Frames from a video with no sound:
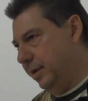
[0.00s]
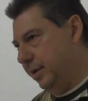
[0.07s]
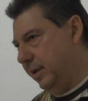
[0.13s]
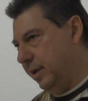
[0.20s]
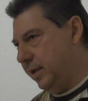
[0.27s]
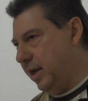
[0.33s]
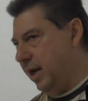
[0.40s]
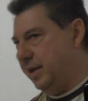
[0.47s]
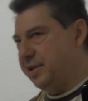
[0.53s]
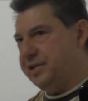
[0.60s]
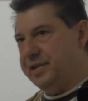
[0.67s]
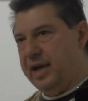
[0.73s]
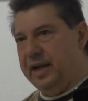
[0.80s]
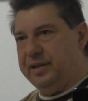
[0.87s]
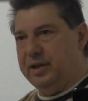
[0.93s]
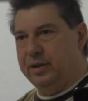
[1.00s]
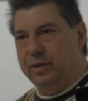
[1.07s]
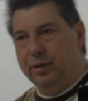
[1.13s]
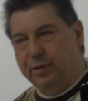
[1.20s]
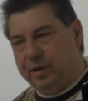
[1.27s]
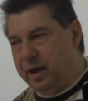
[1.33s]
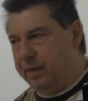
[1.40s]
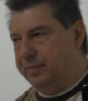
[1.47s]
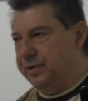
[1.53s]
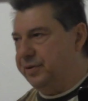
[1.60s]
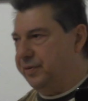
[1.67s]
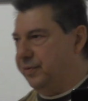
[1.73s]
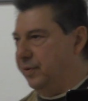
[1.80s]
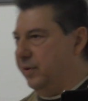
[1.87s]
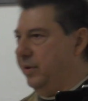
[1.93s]
Again, it's not the newcomer's
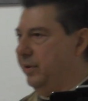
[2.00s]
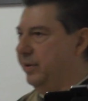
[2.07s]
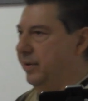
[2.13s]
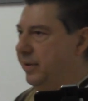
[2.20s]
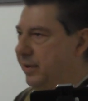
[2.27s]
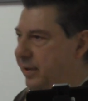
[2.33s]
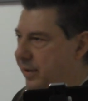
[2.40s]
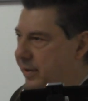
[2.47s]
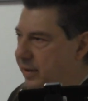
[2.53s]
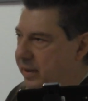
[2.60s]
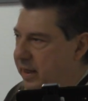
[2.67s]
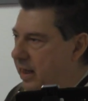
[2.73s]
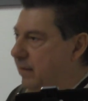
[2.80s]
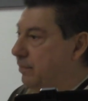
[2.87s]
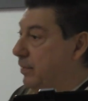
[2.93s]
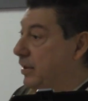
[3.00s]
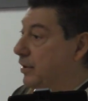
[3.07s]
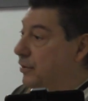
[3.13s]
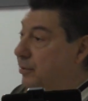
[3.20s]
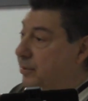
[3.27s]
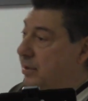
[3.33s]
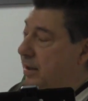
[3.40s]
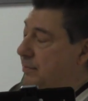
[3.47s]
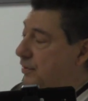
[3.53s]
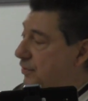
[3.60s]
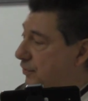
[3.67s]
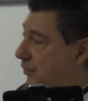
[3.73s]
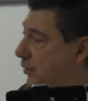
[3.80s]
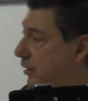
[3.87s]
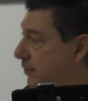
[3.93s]
fault. It can't be the newcomer's
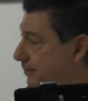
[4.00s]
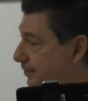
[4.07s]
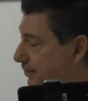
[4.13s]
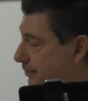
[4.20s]
fault.